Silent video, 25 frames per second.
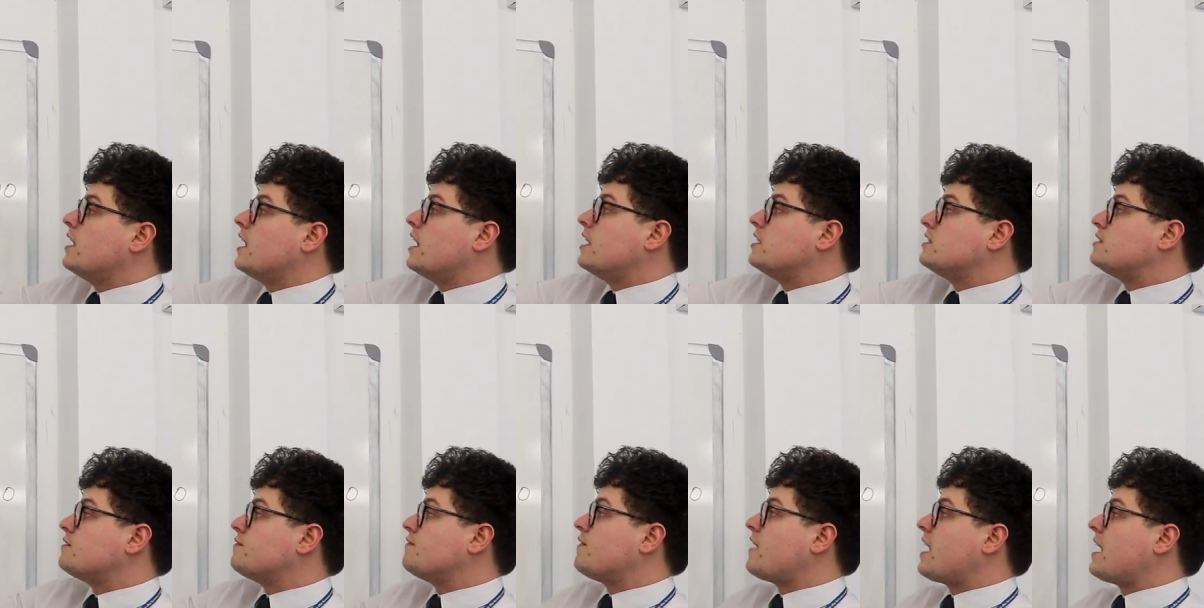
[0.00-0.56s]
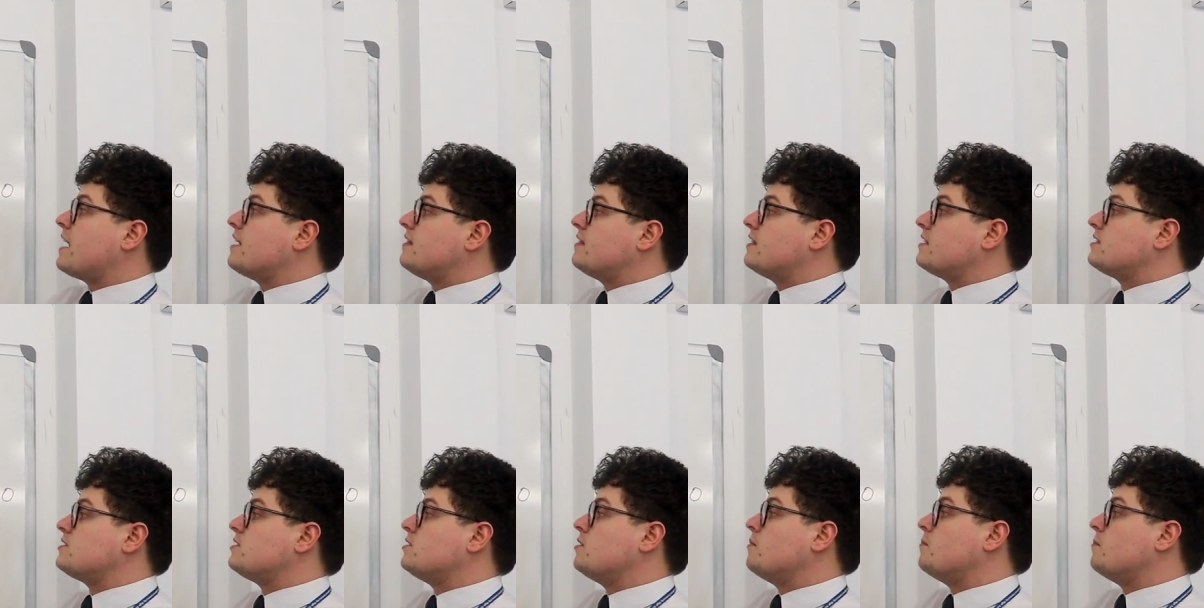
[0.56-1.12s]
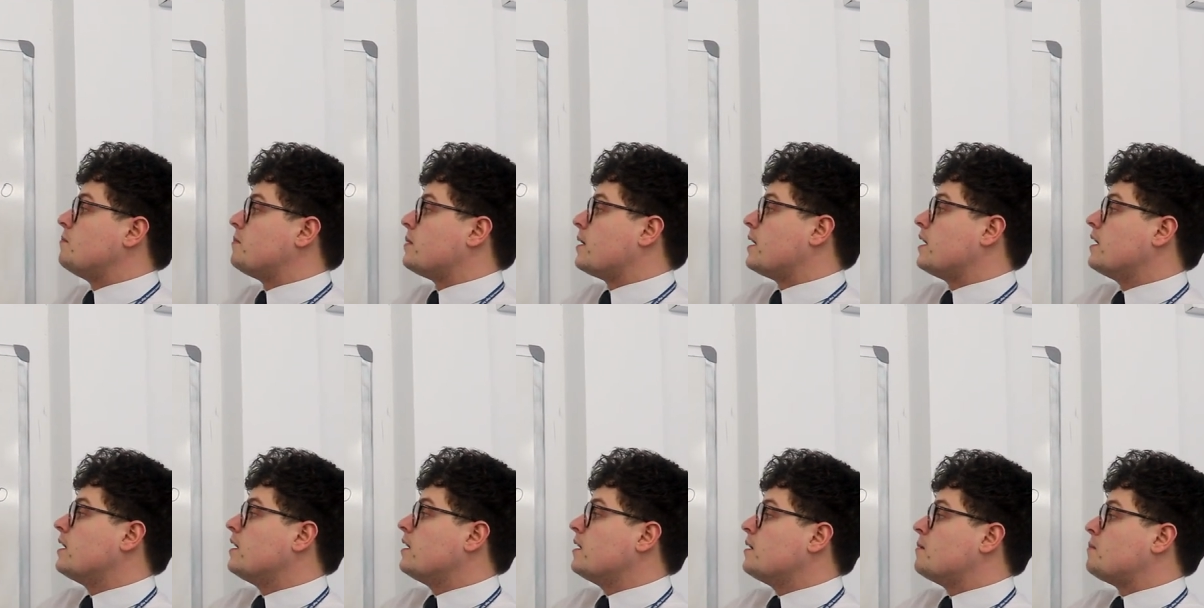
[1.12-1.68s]
and divide this
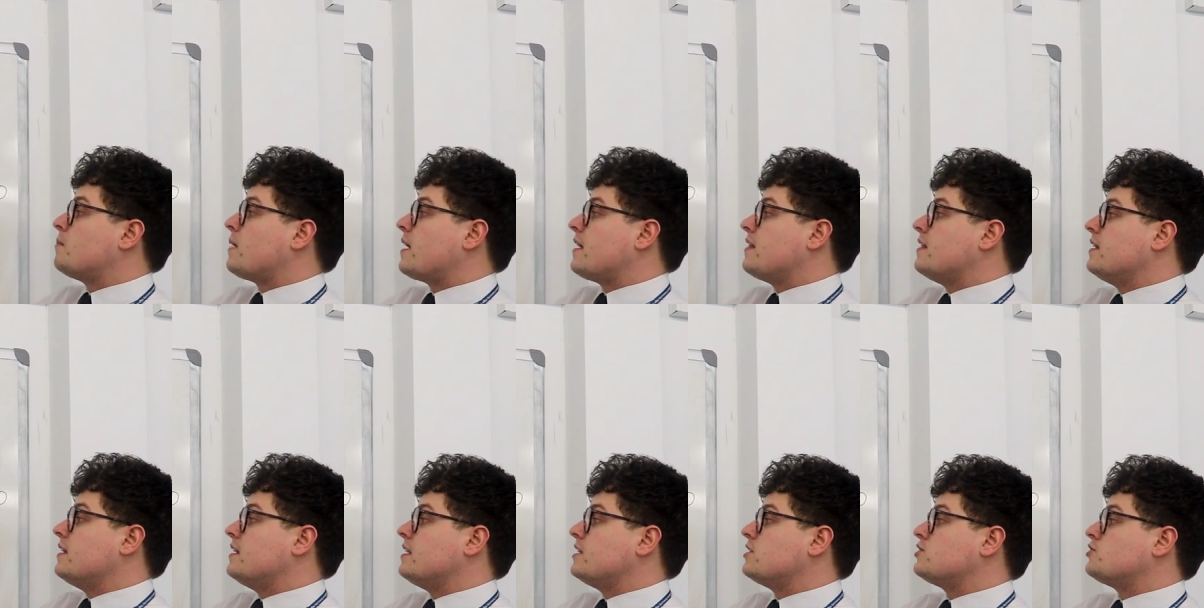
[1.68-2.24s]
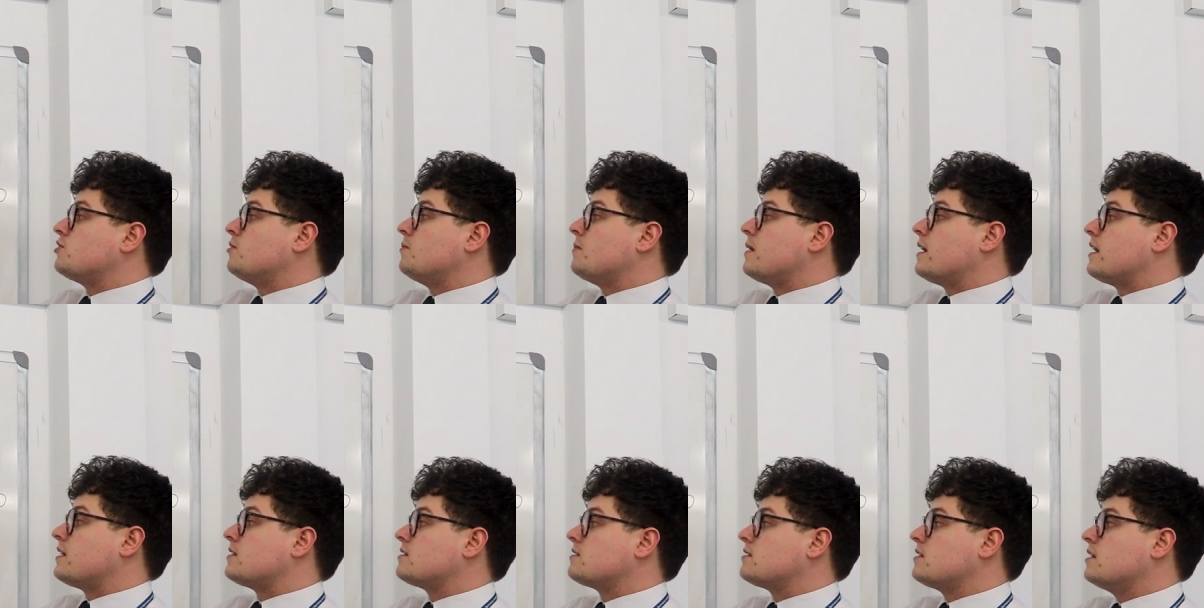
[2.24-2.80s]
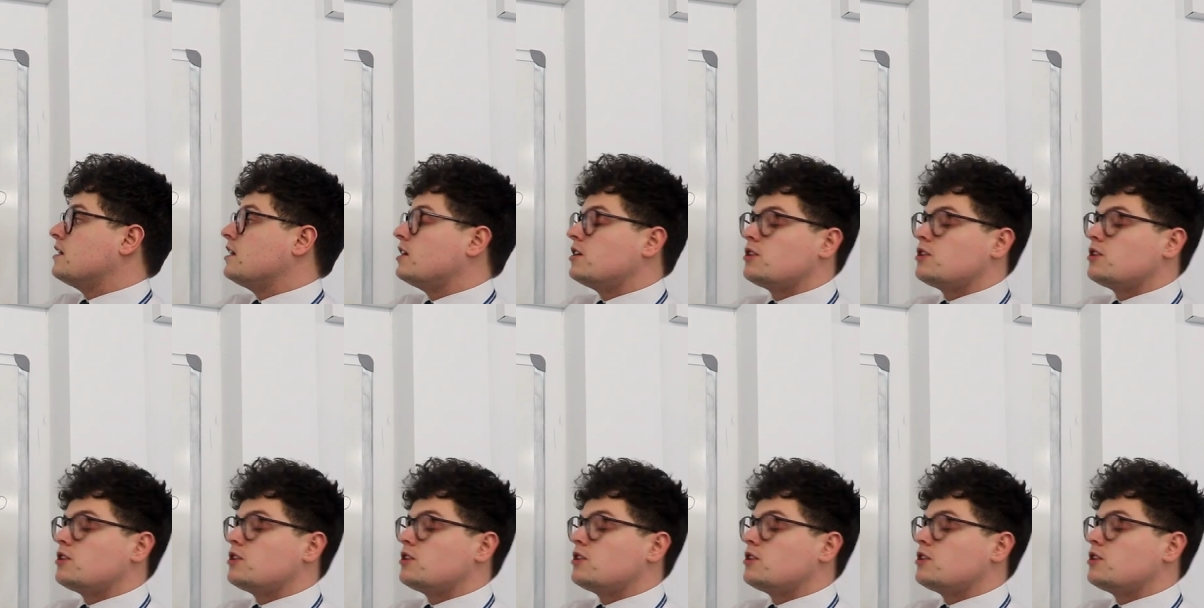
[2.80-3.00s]
number by the initial mass.